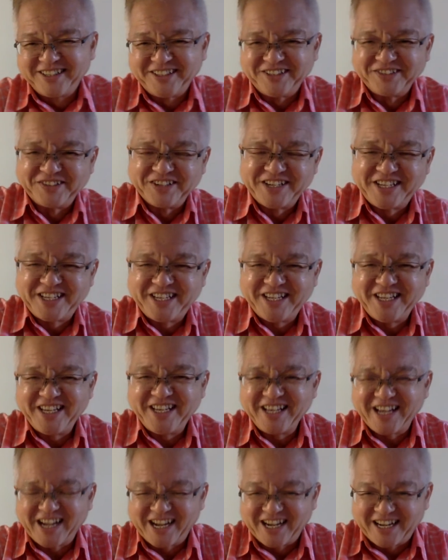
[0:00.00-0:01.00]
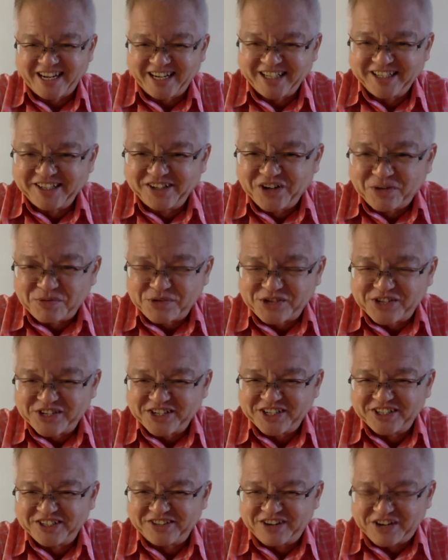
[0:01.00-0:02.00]
you will see little
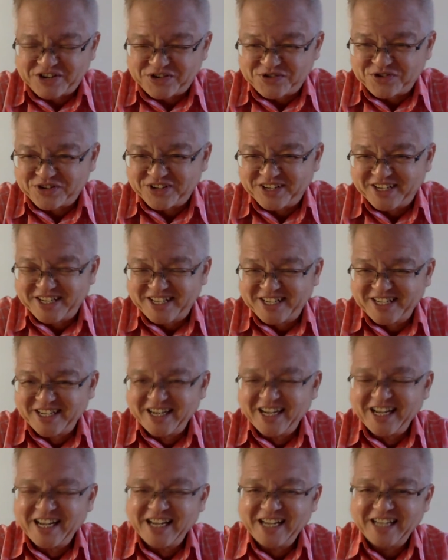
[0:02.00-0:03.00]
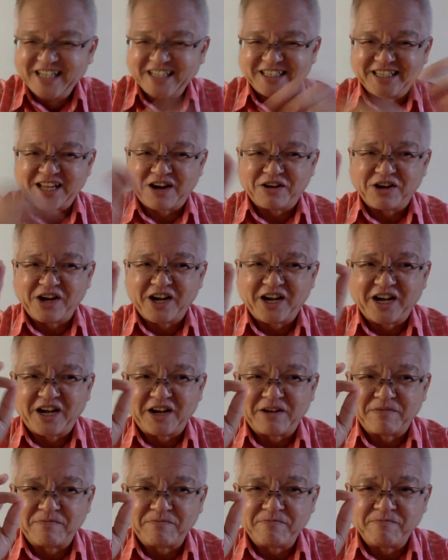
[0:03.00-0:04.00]
lobster restaurants.
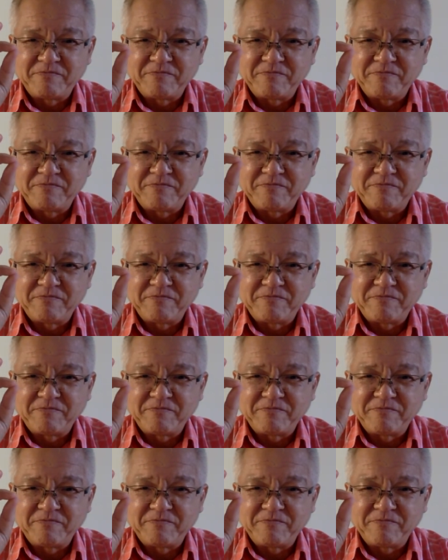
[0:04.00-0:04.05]
Now,